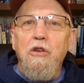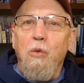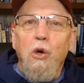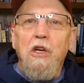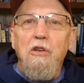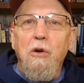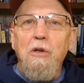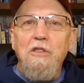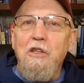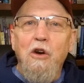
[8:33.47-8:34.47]
you're working
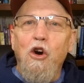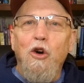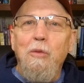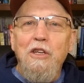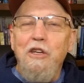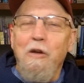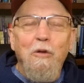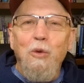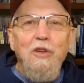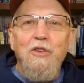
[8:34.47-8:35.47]
towards the goal, but you never
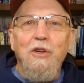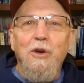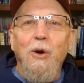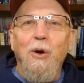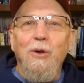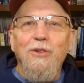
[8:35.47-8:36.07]
reach the goal.